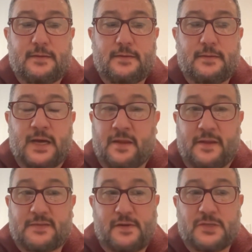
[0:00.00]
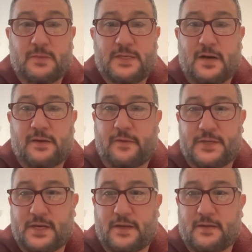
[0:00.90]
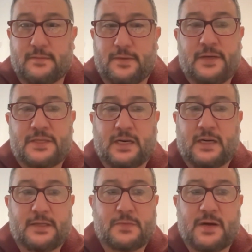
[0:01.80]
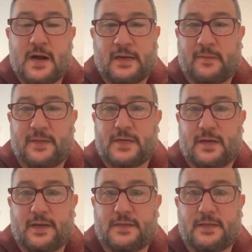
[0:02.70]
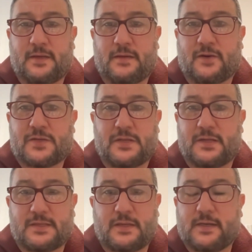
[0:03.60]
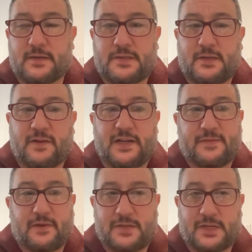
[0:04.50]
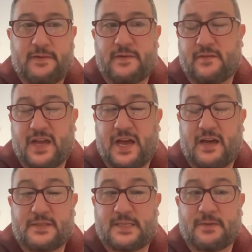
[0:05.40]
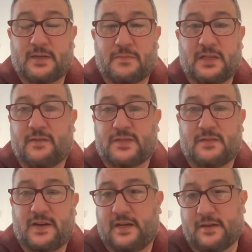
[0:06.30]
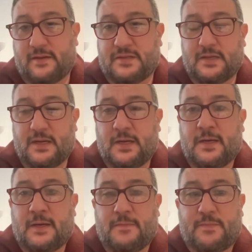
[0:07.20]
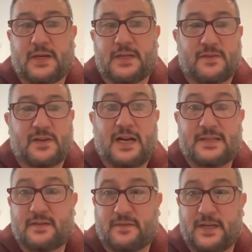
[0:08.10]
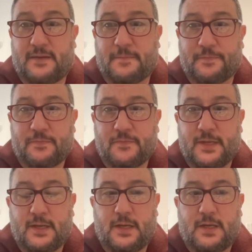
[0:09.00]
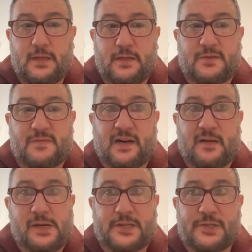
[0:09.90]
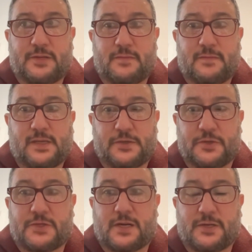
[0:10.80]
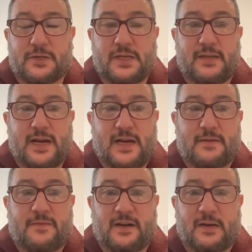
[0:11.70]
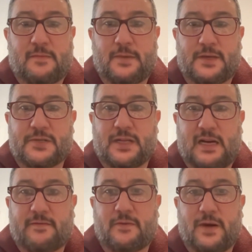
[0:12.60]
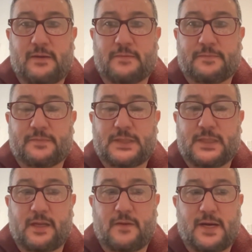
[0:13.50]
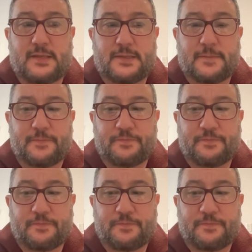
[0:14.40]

none of these folks would be talking to each other. Unitarians were not going to be talking to the Universalist leaders and vice versa, even if they had similar beliefs and values, because of a class divide. There's very much social structures like that are very much alive and well in the US.